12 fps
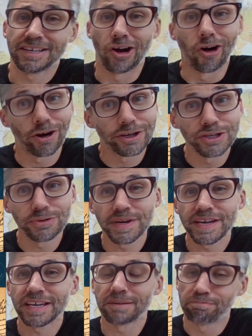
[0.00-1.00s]

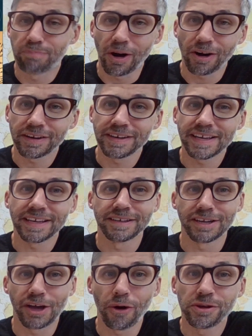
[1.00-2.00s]
arguing and bargaining
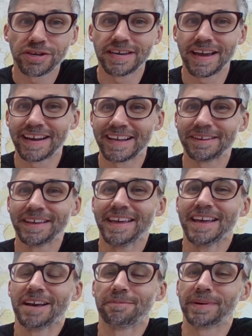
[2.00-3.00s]
and negotiating.
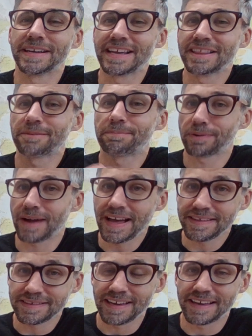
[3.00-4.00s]
But in the
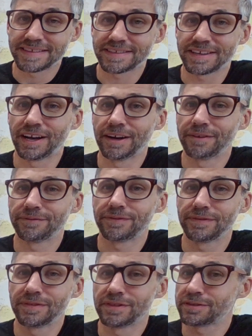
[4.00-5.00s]
process
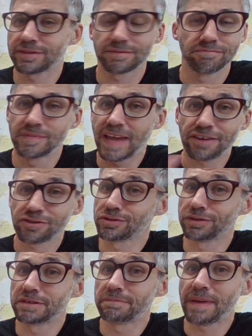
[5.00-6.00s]
of this
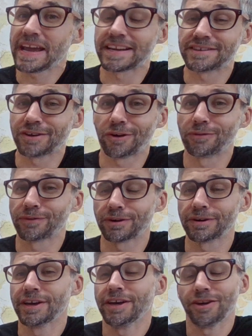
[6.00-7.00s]
national debate
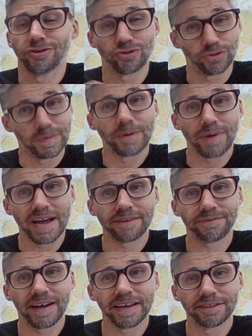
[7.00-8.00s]
over should we
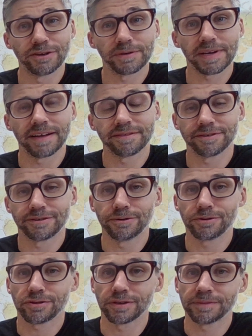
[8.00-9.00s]
ratify the new
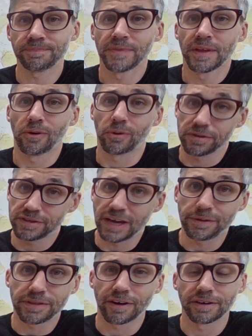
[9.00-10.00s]
Constitution or
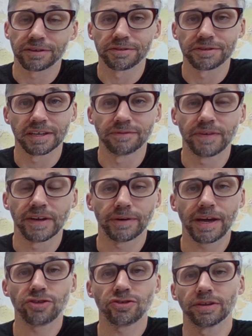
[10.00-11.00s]
stay with the Articles of
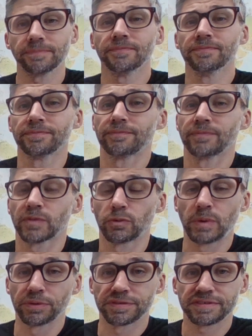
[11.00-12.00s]
Confederation,
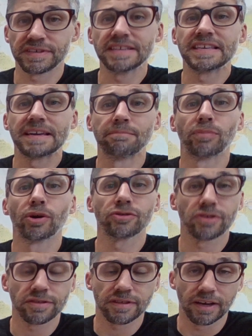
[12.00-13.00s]
we will see the
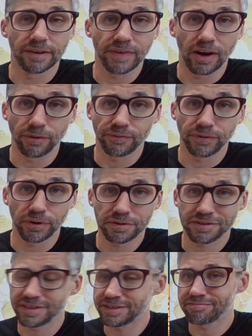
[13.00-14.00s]
emergence of our
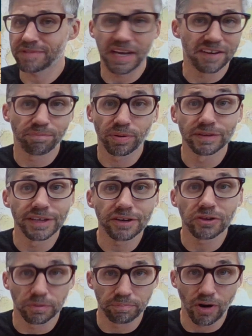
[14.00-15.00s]
first kind of
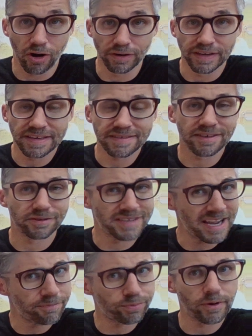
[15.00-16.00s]
political parties. They're
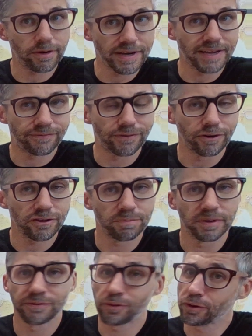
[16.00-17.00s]
temporary at
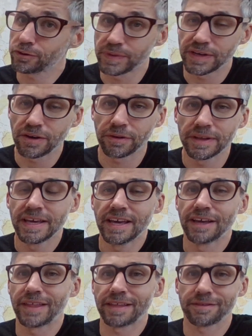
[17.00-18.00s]
first, but of course we know
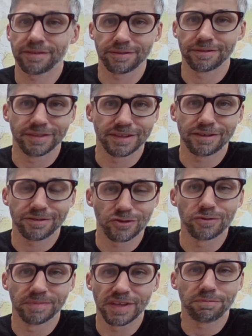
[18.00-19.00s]
that
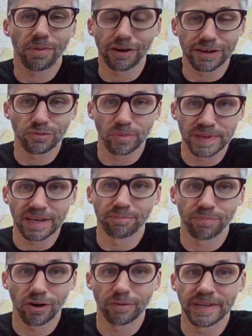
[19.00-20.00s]
these parties will
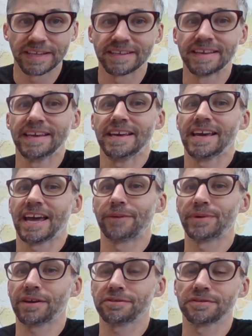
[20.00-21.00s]
become permanent.
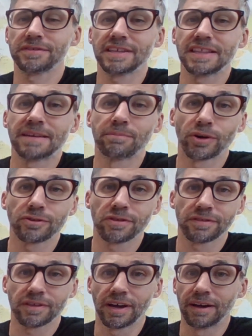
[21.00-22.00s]
And we also see the
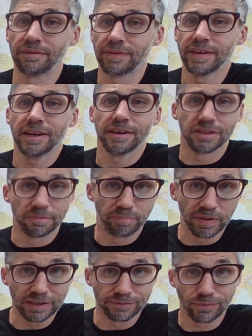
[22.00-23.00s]
emergence of the
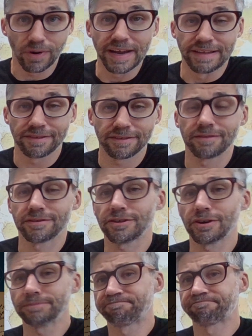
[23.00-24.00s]
Bill of Rights.
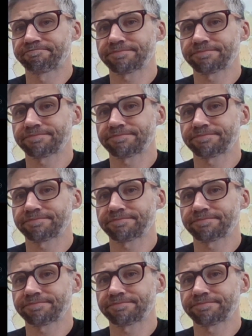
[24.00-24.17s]
So